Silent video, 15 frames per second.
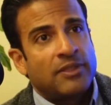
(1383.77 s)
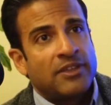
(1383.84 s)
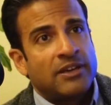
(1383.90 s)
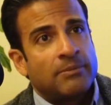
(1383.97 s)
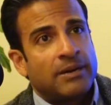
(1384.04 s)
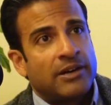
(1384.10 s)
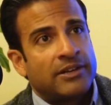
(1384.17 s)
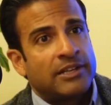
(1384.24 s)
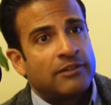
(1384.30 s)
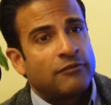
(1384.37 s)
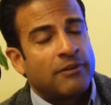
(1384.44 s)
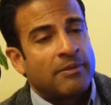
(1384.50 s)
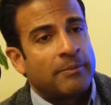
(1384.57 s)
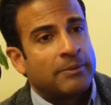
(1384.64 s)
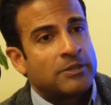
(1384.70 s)
if we think
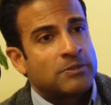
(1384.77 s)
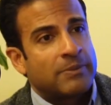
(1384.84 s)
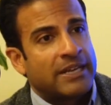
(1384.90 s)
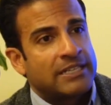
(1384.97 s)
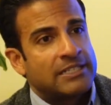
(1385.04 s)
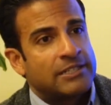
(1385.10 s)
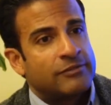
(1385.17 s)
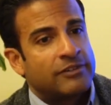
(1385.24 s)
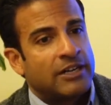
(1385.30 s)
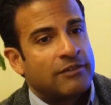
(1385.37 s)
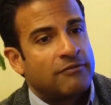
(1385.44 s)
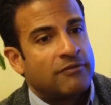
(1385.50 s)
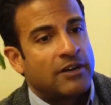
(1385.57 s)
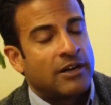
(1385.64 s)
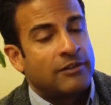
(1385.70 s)
about it from the
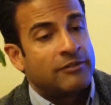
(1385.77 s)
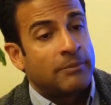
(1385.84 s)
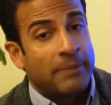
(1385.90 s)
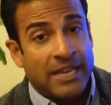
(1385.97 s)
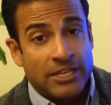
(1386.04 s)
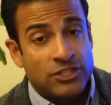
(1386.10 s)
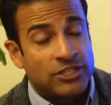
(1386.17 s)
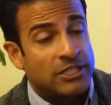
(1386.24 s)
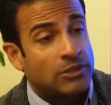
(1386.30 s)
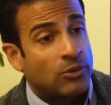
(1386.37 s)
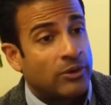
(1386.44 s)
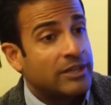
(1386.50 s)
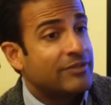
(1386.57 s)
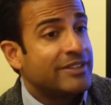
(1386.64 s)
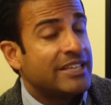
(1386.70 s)
perspective of a
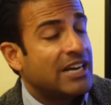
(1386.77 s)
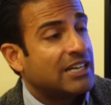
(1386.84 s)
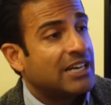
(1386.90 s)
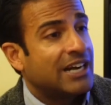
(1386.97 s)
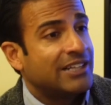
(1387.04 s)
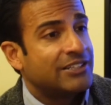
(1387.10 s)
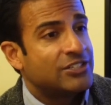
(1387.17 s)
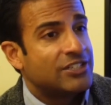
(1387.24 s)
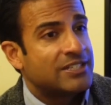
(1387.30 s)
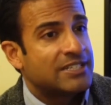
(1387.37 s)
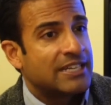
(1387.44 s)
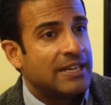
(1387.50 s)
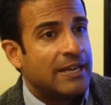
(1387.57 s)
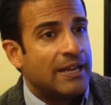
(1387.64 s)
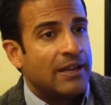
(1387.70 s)
patient or even the
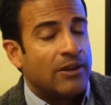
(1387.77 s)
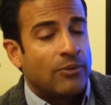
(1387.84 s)
oncologist,